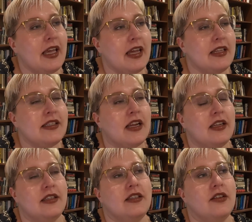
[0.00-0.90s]
And it's not
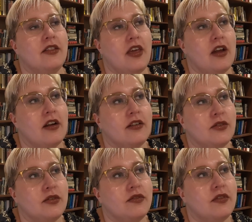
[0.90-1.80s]
until they are
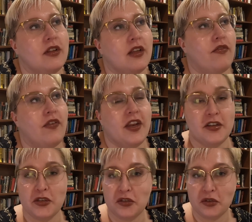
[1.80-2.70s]
sort of
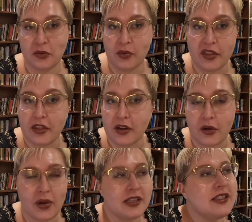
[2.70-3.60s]
finished with their
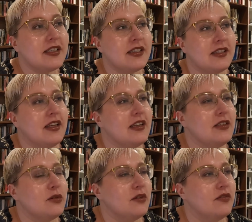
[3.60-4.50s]
quest that
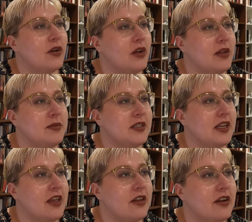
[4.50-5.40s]
it sort of all comes
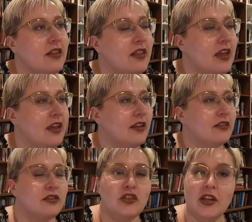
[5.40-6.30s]
together and they
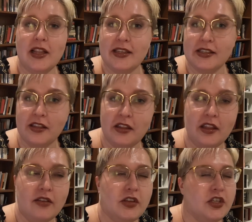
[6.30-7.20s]
realize that they
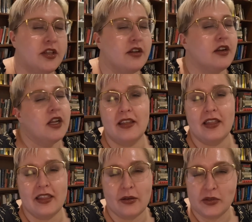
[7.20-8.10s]
love each other. I
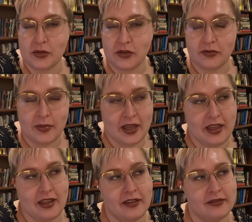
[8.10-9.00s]
think that was sort of
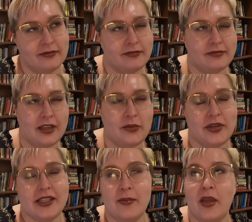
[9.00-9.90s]
my, I don't
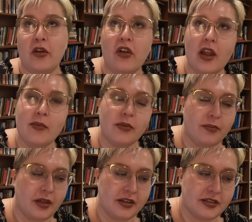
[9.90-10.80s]
want to say main gripe,
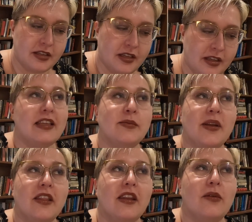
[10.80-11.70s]
but
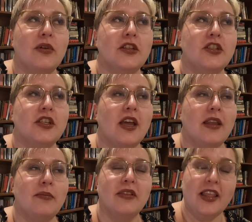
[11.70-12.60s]
aspect that I wish
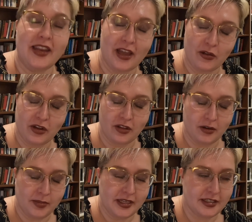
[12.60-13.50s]
had played out a
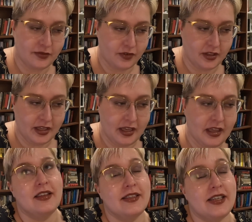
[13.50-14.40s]
little bit differently.
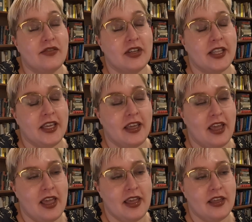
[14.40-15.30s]
It's definitely
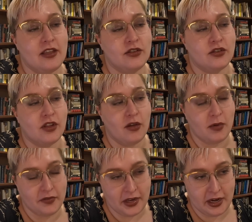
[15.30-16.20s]
a
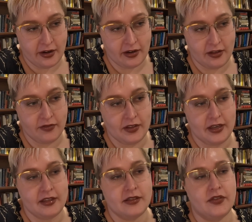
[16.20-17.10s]
slow-moving narrative. It
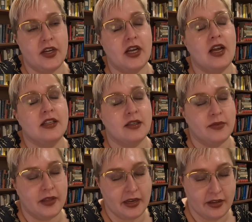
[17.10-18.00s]
is very
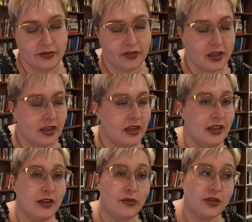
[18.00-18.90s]
contemplative.
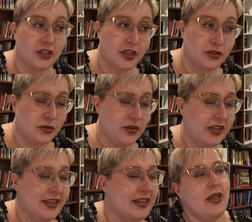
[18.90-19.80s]
which I
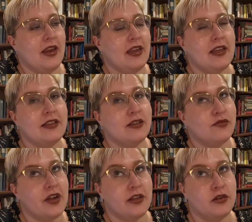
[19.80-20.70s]
enjoy. And it is a
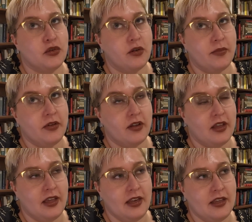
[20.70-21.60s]
rather short book.
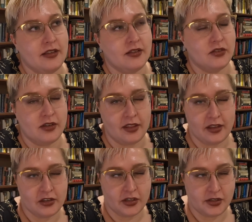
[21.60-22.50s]
It is, I
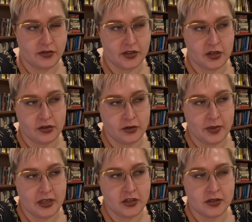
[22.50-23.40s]
think, just over 200
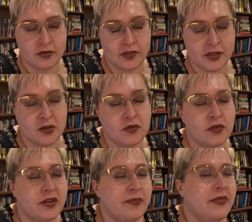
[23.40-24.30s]
pages in physical
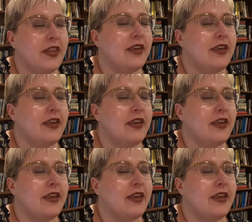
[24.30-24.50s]
form.